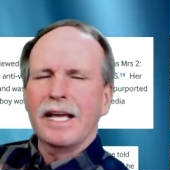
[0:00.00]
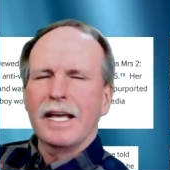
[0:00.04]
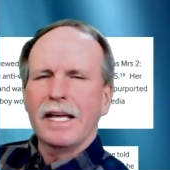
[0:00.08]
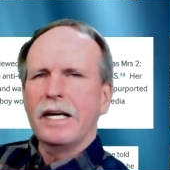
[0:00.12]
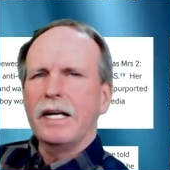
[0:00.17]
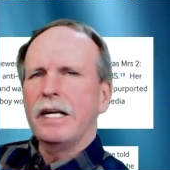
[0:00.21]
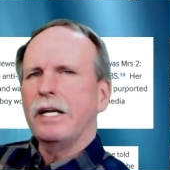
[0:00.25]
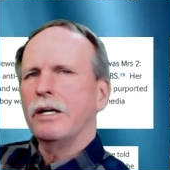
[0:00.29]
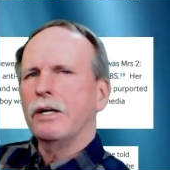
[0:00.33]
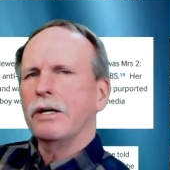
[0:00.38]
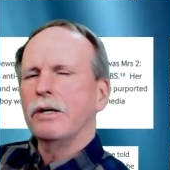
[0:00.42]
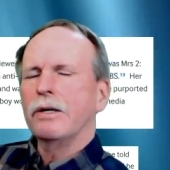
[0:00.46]

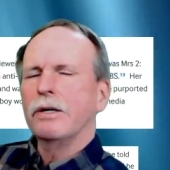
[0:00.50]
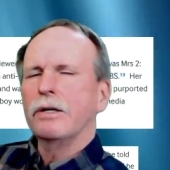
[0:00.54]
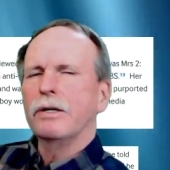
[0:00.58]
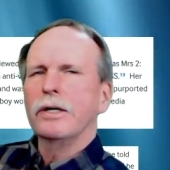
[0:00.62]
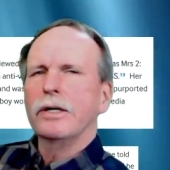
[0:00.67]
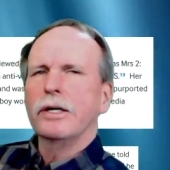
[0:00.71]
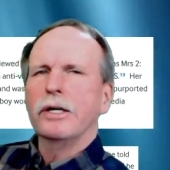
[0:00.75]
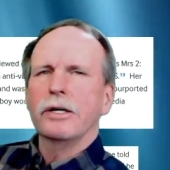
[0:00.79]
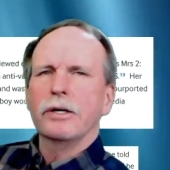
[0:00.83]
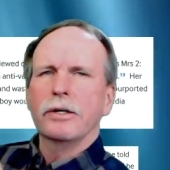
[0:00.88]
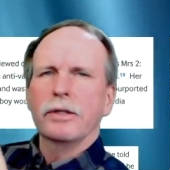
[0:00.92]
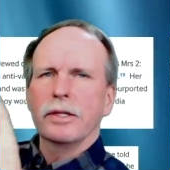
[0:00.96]
any
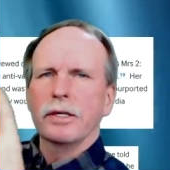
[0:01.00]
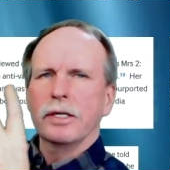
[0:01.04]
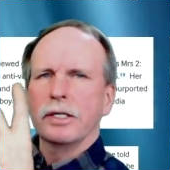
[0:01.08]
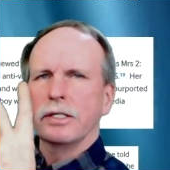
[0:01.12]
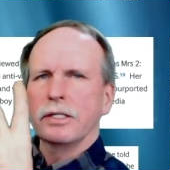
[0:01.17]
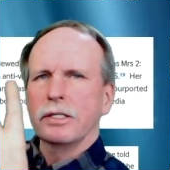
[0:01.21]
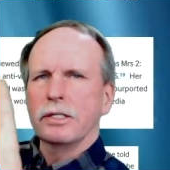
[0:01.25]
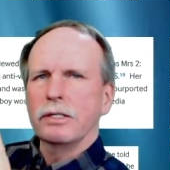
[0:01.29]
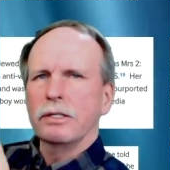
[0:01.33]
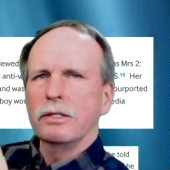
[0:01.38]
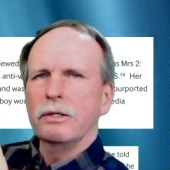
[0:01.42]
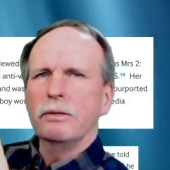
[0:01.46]
earlier
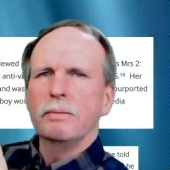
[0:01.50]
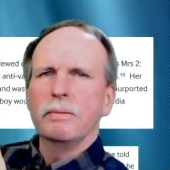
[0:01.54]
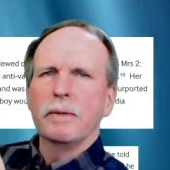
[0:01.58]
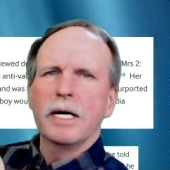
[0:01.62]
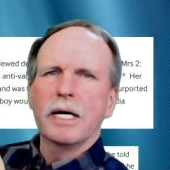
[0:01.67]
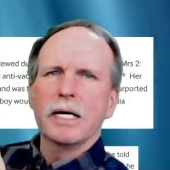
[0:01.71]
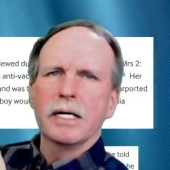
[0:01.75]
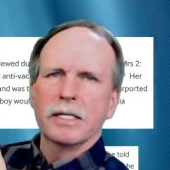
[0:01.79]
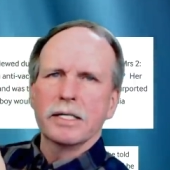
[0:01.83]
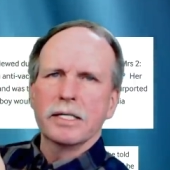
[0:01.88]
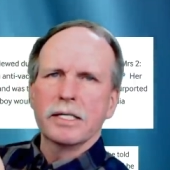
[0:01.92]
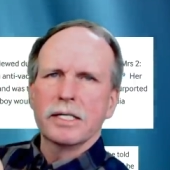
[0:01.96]
than 2
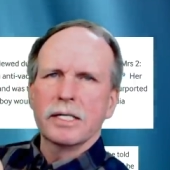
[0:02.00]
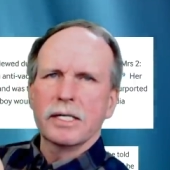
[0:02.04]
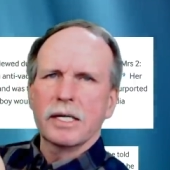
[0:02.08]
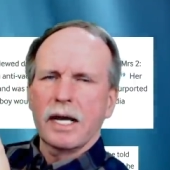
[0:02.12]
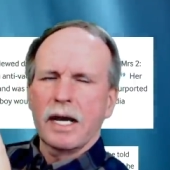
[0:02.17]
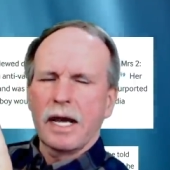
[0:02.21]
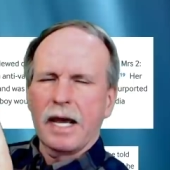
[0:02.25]
months